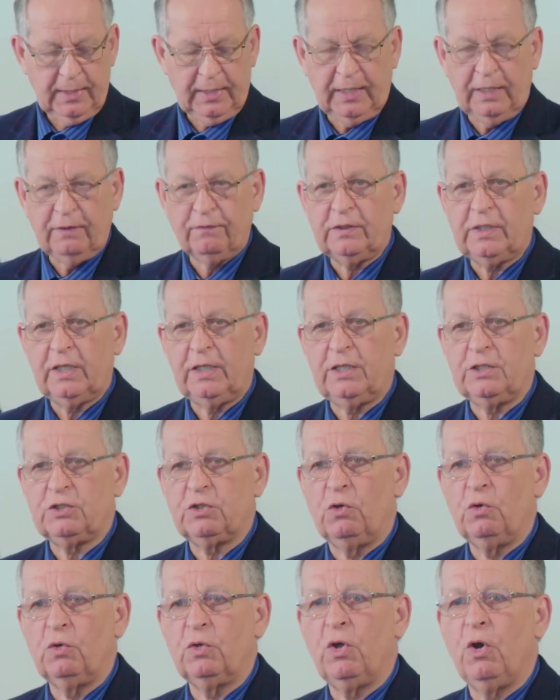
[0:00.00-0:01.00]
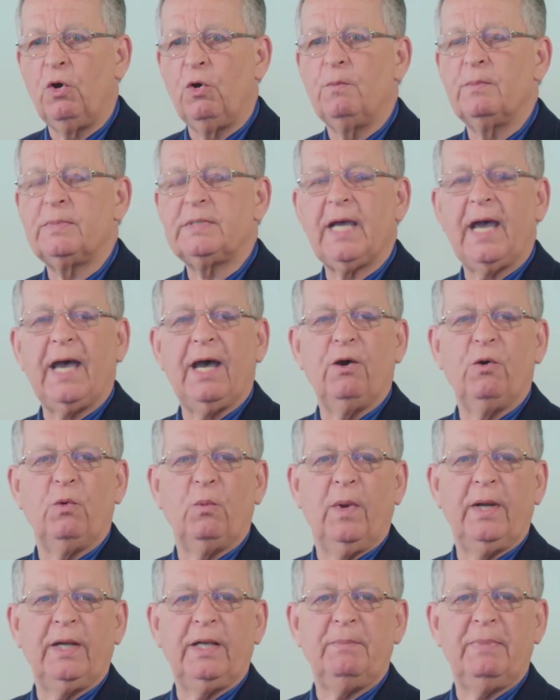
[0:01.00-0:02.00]
Even in his own hometown,
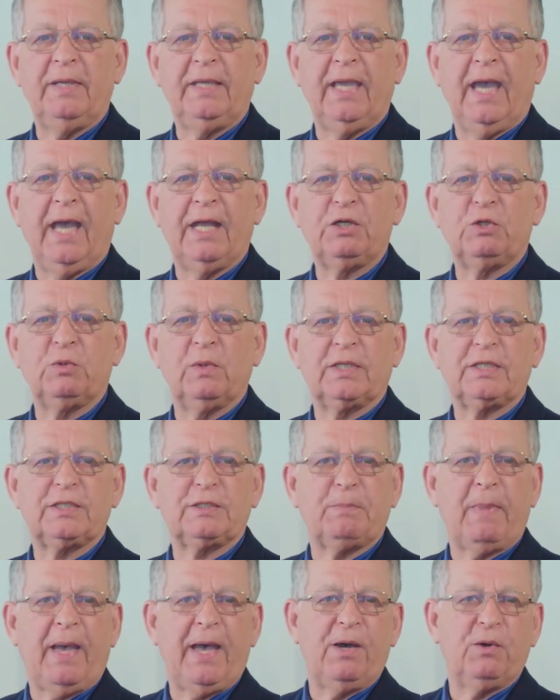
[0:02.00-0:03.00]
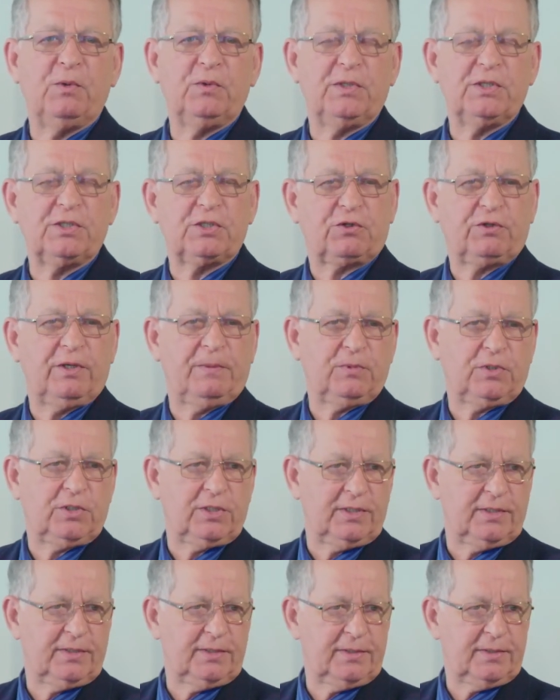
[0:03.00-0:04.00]
when he began to expound the
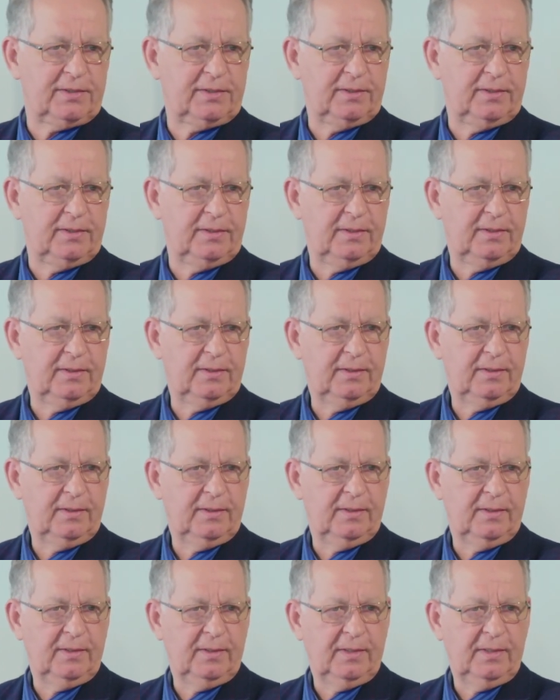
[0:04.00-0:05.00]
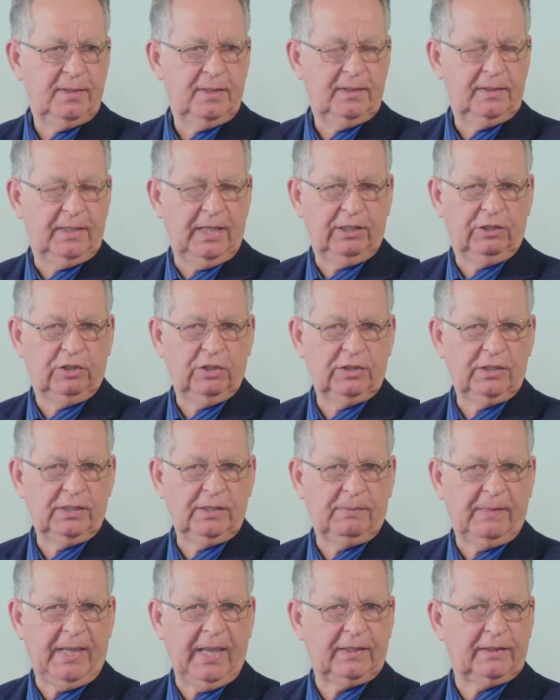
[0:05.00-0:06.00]
scriptures, they
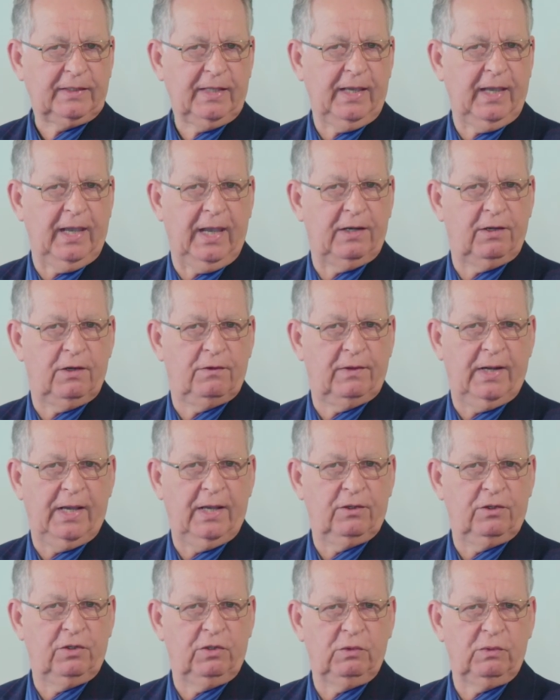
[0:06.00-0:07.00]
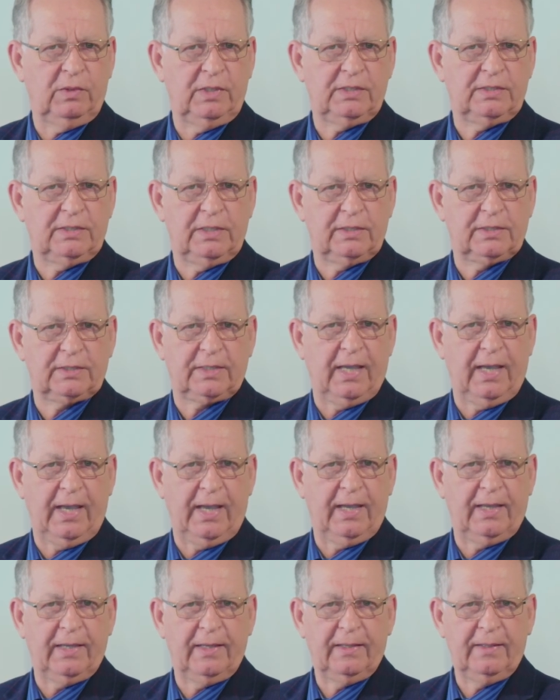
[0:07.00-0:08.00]
couldn't get their head around who is this
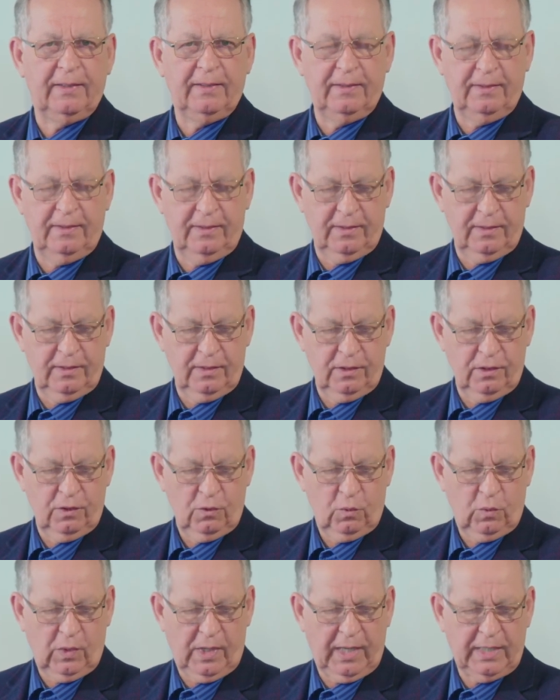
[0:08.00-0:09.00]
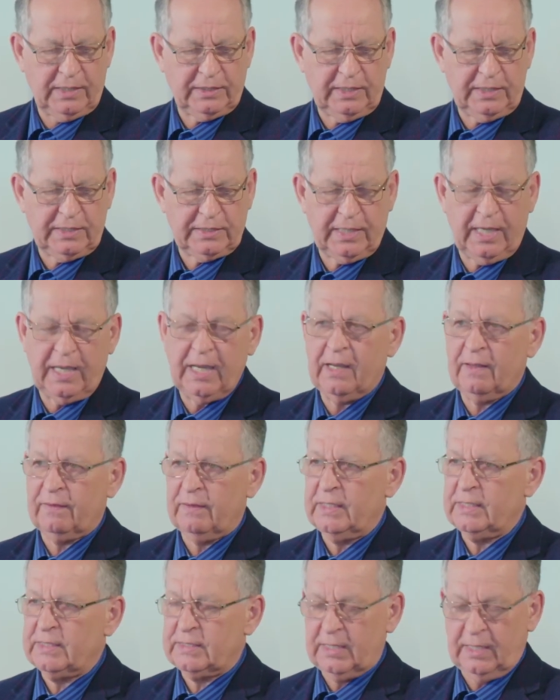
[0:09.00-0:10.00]
guy? Why is he saying
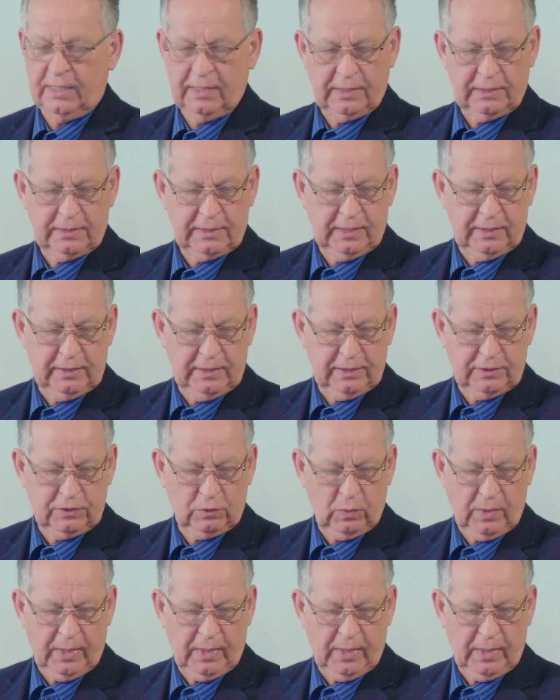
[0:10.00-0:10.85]
these things in this